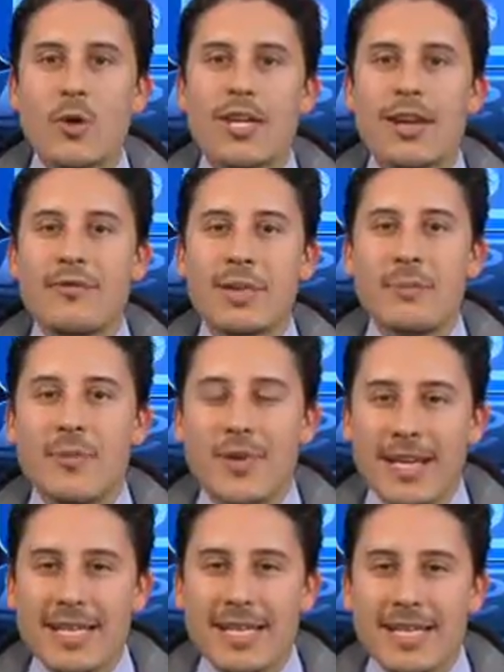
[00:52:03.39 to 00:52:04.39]
Don't give
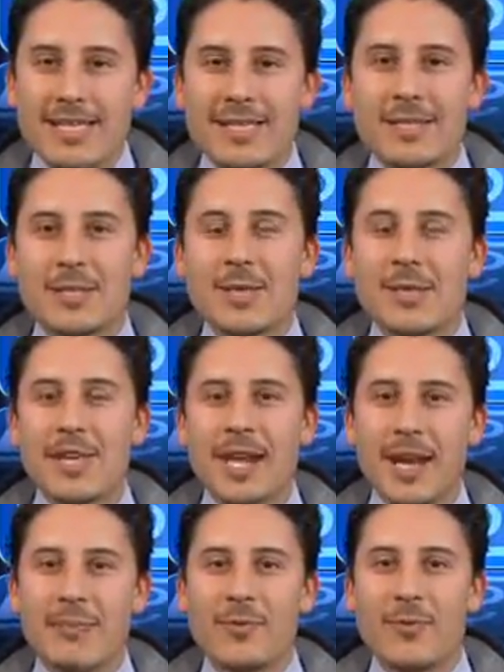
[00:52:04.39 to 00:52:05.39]
them reasons to
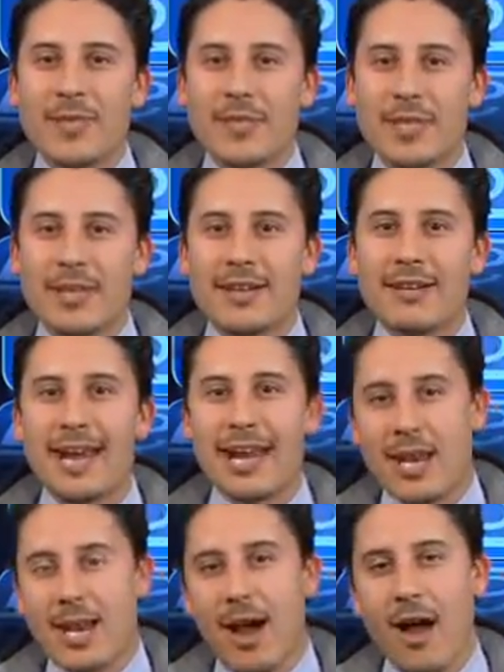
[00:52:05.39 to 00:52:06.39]
get up from their chair
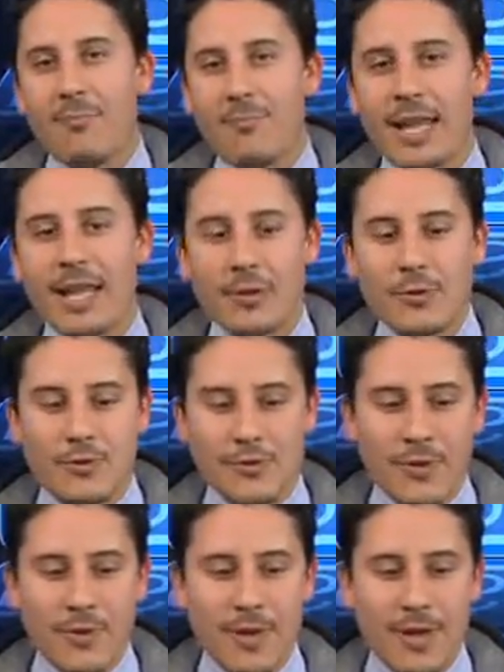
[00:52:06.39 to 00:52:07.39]
and not make those
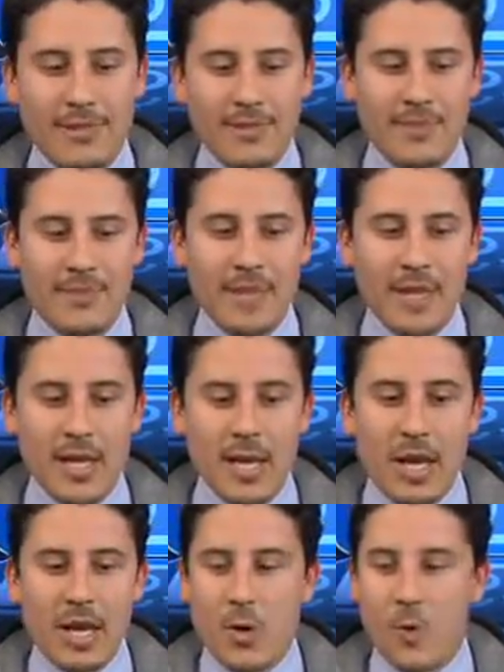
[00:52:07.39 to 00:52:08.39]
phone calls.
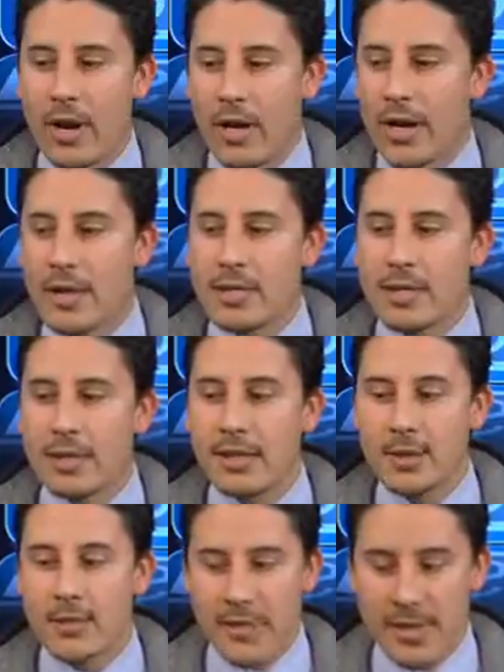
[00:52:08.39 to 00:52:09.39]
You want to
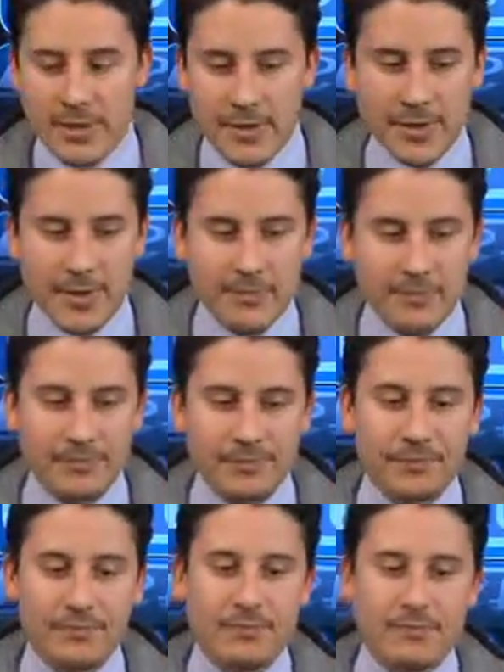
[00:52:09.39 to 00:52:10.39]
conduct your research,
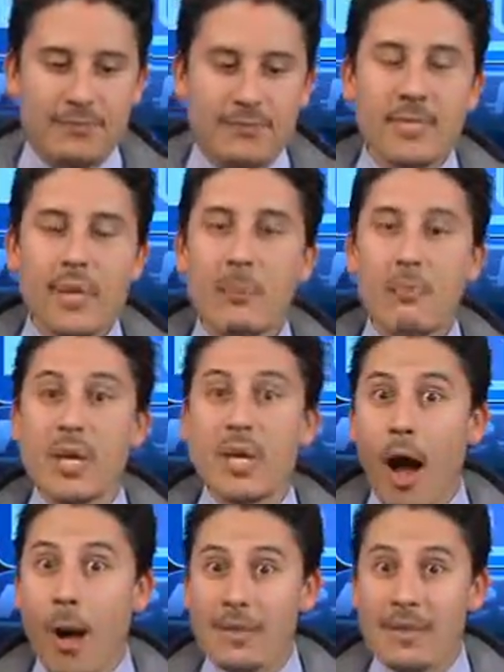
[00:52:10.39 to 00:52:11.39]

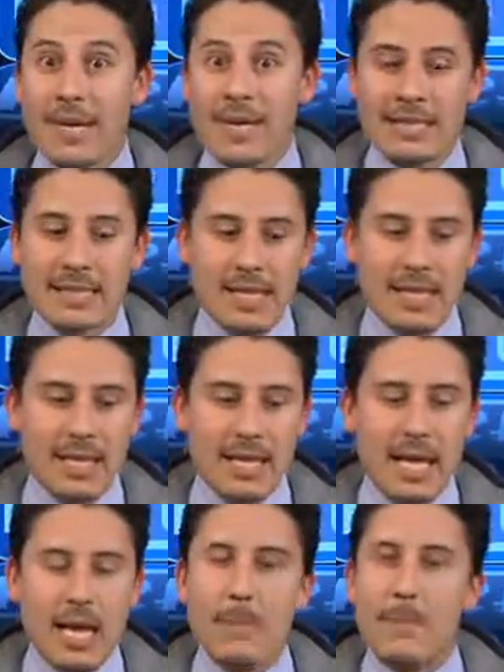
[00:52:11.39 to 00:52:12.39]
be optimistic,
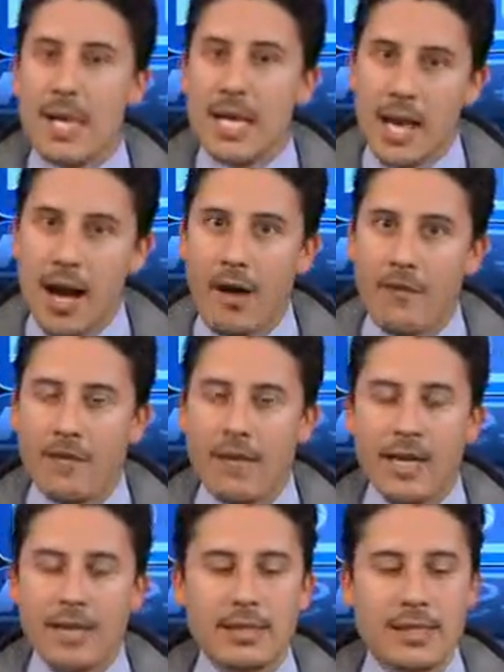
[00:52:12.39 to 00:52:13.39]
be
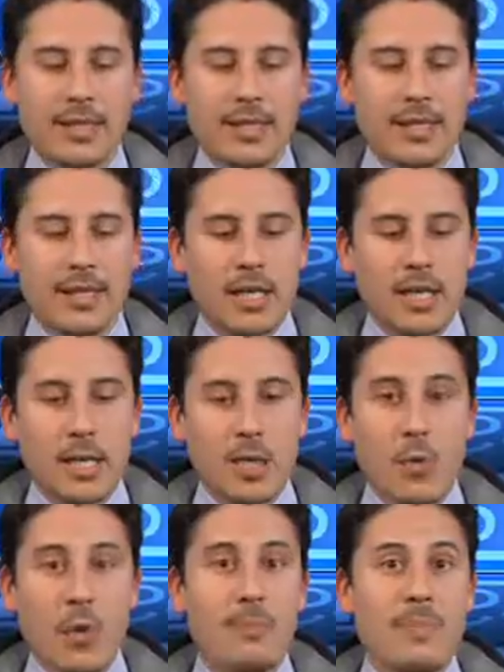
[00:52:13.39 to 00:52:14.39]
confident.
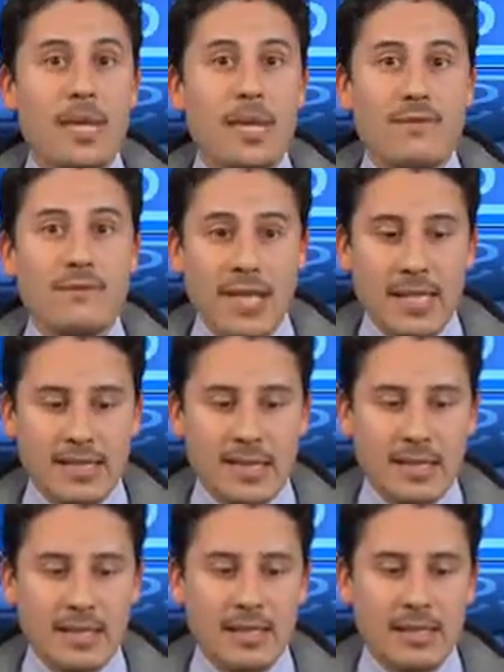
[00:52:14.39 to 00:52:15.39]
You want to be
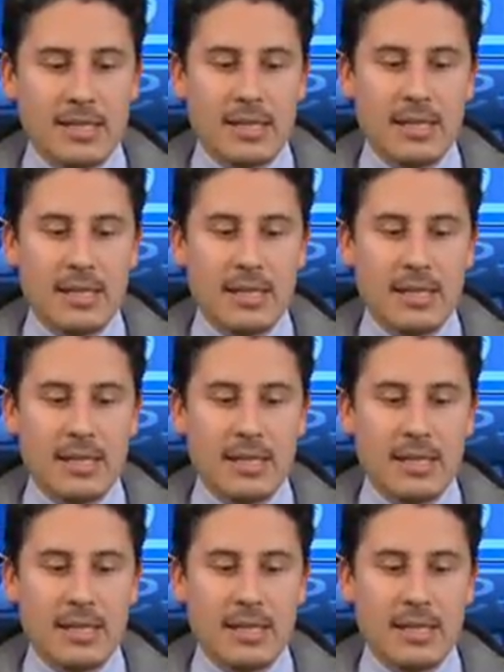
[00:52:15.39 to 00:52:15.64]
convincing.